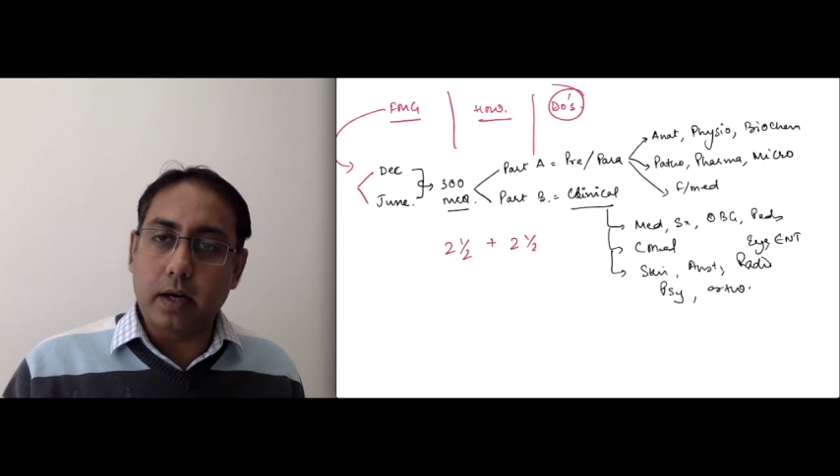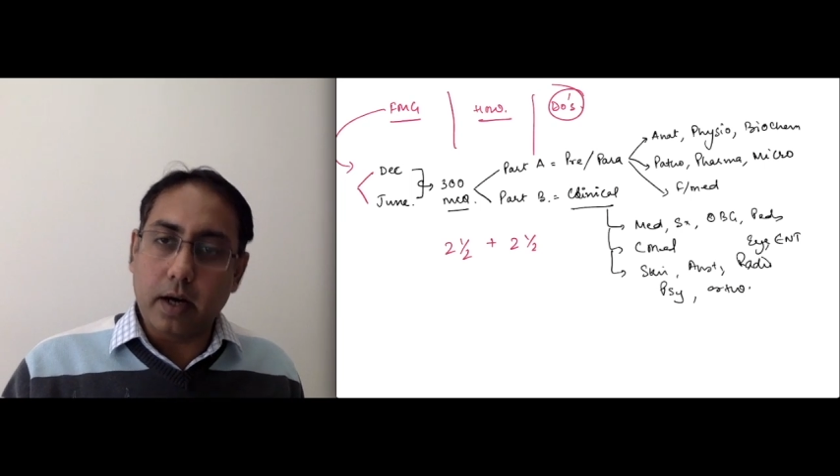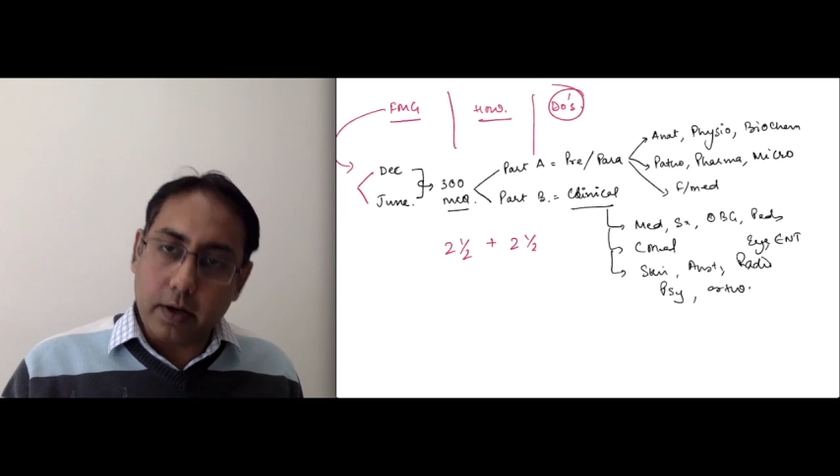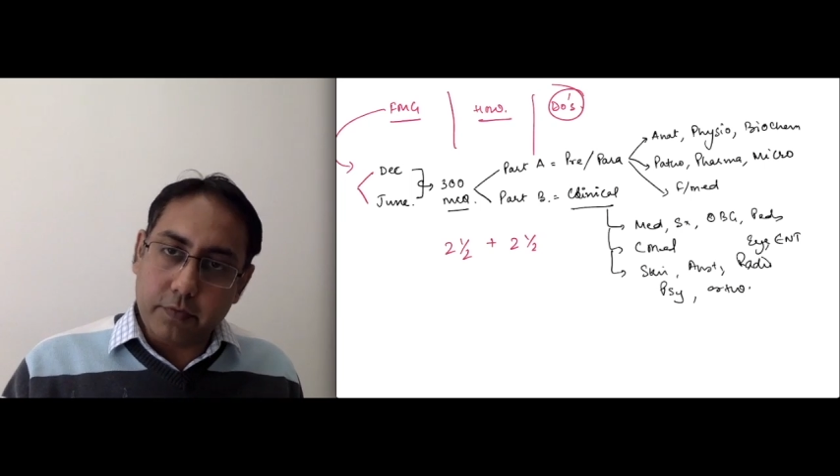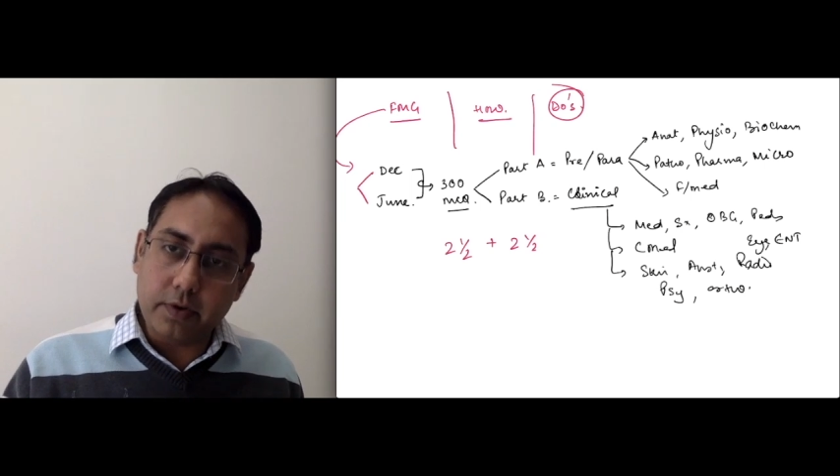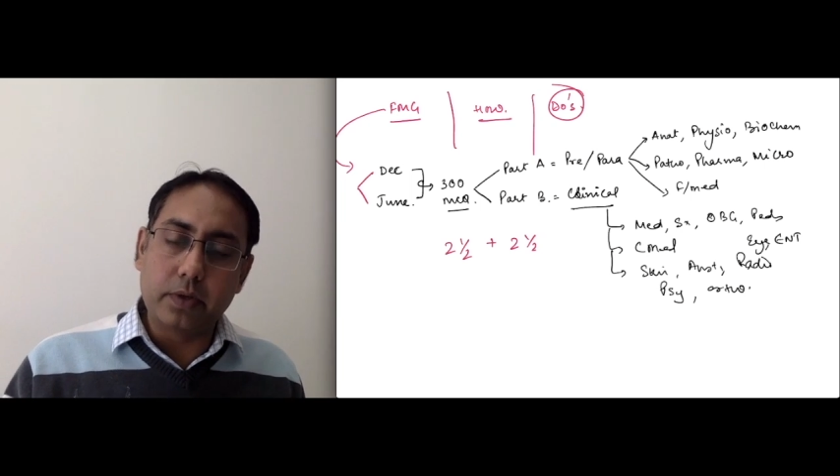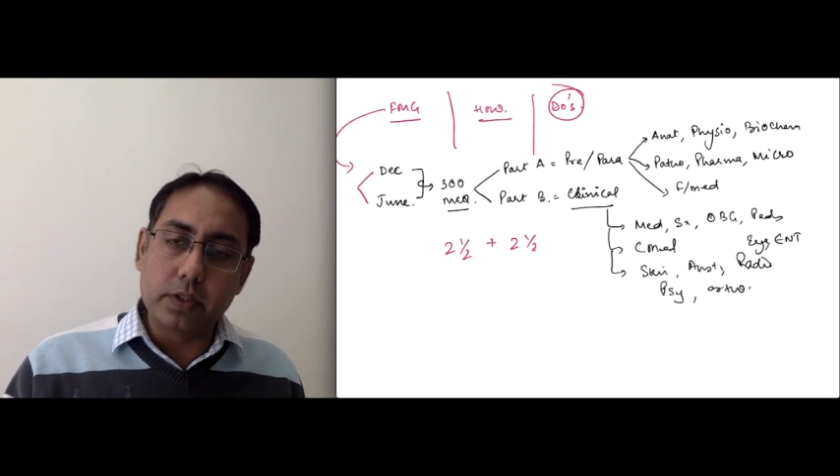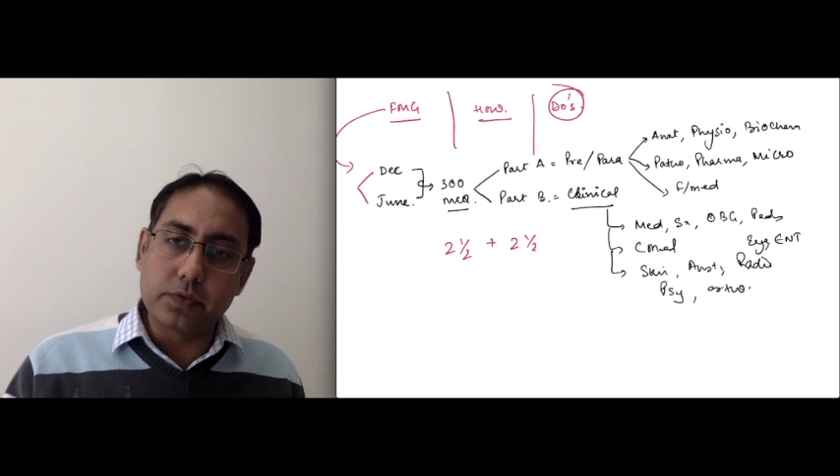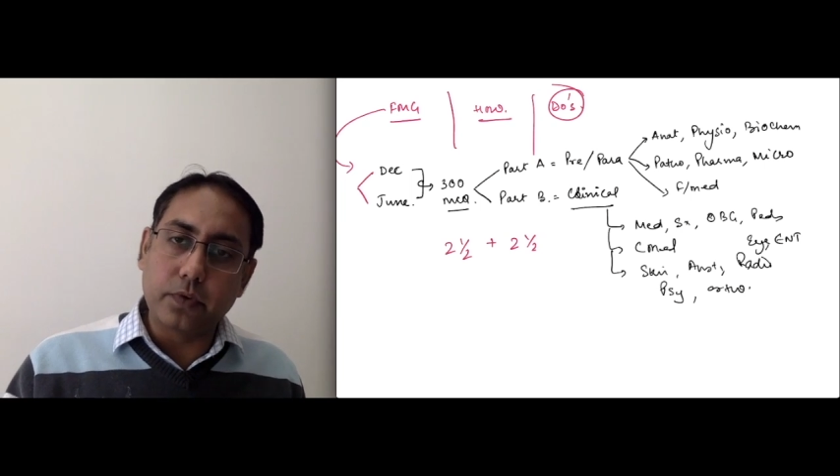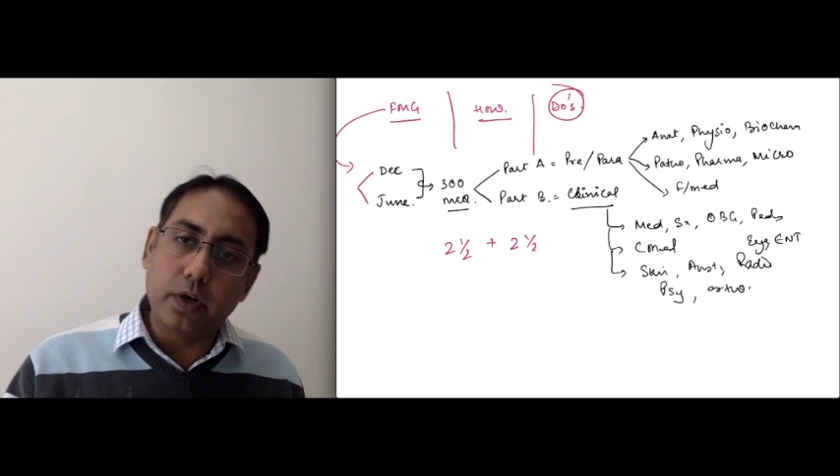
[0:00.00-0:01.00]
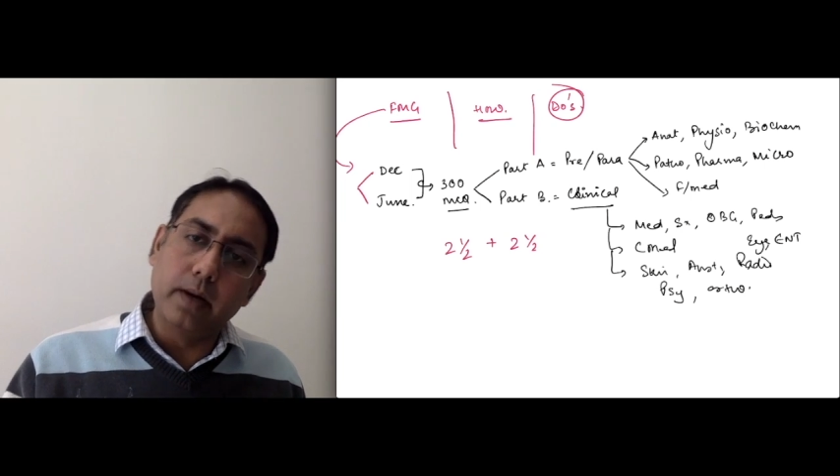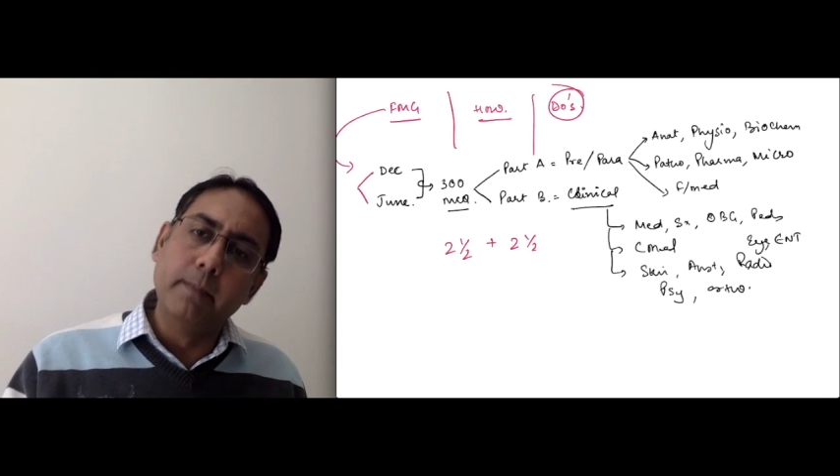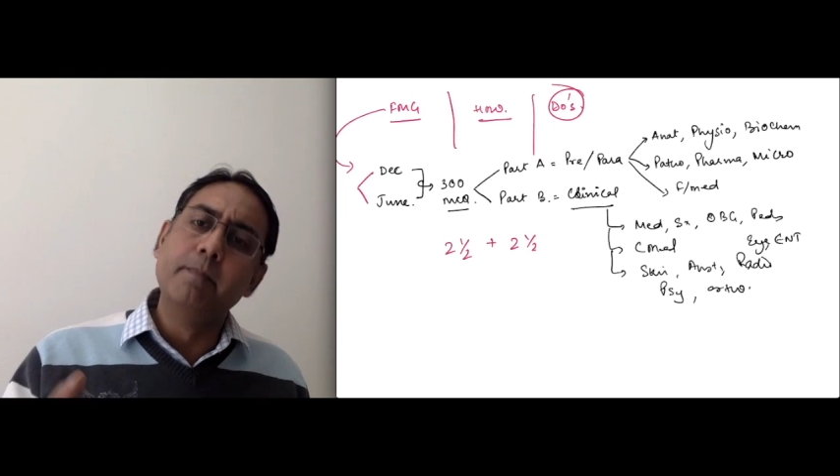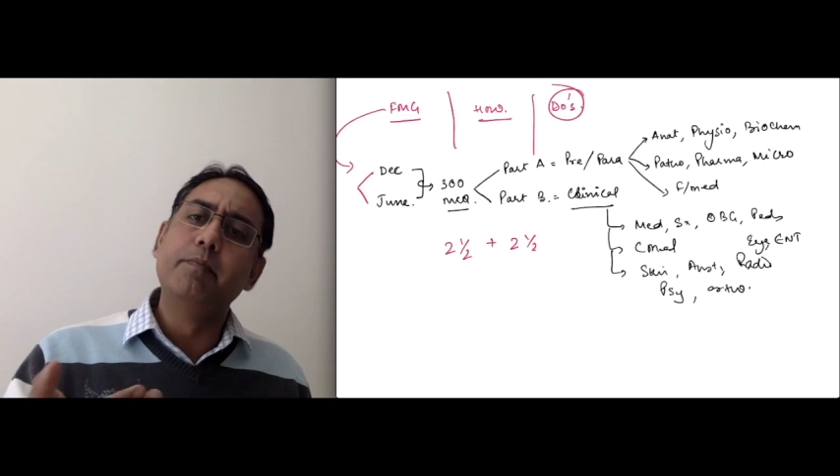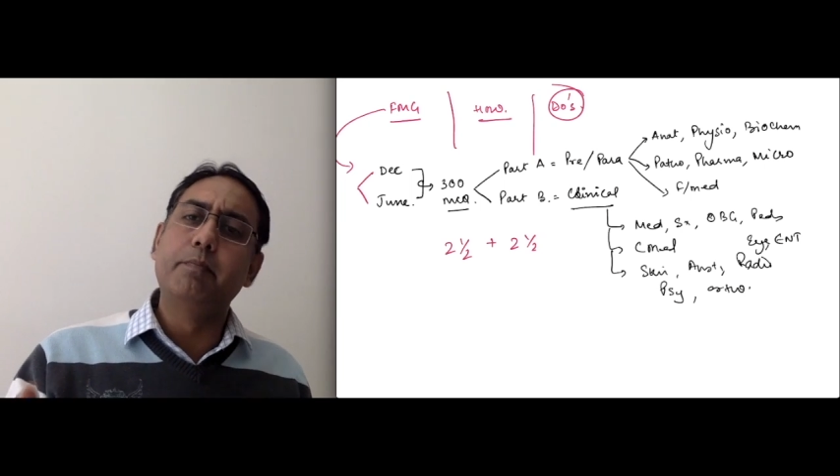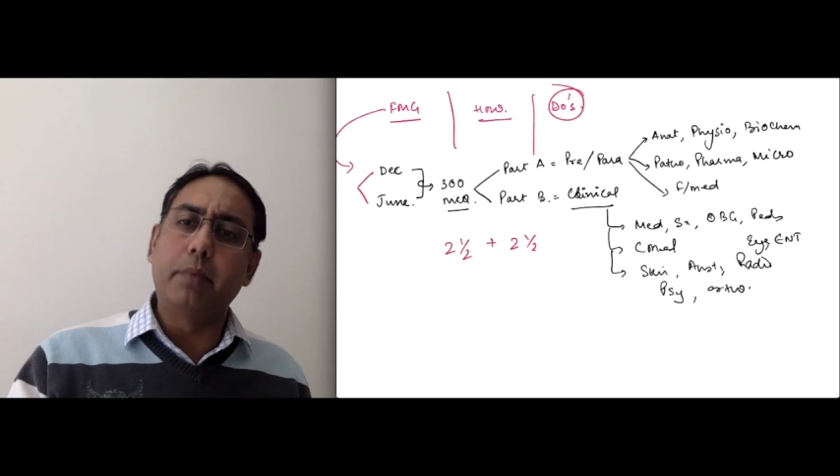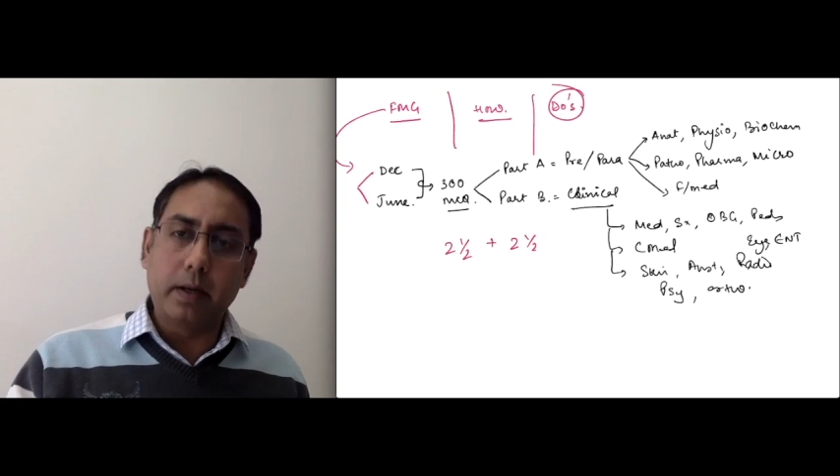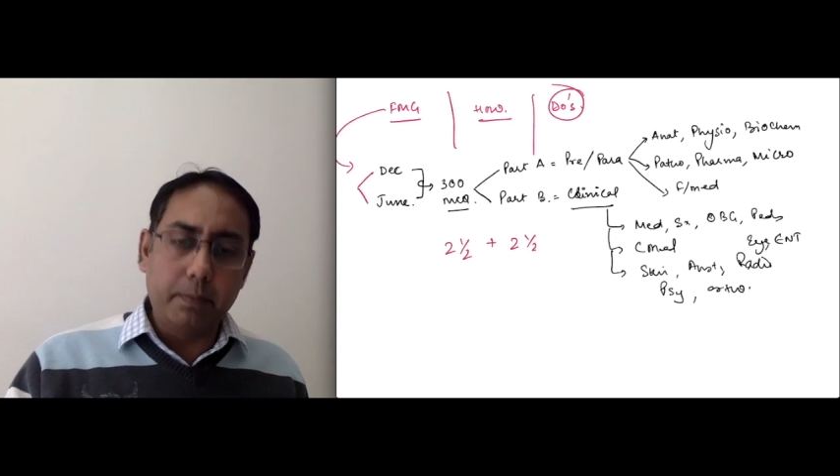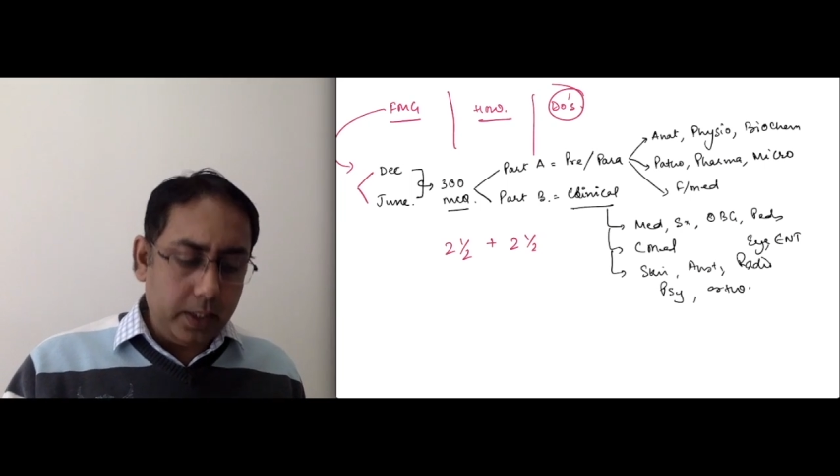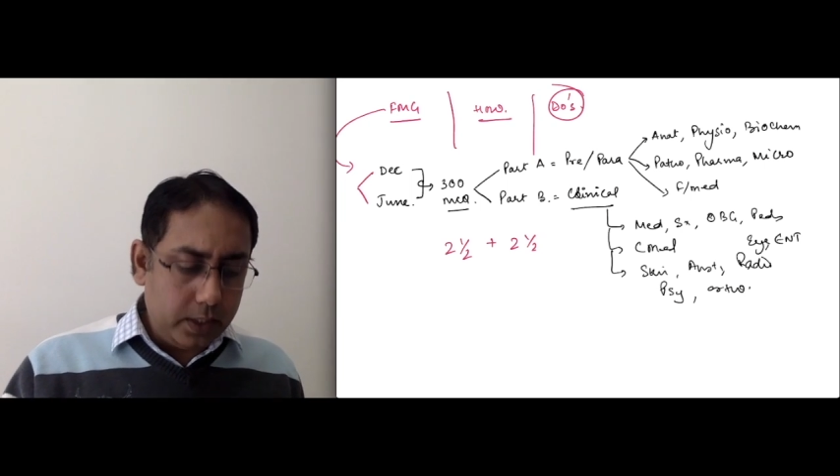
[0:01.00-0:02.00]
hours for
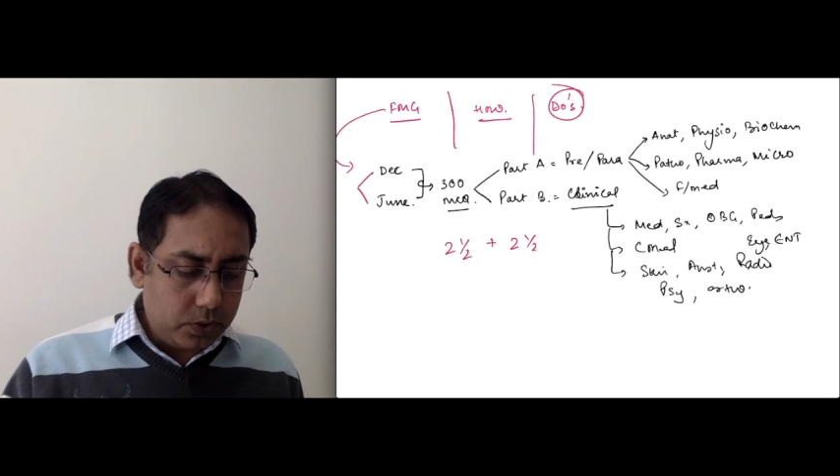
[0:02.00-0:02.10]
part B.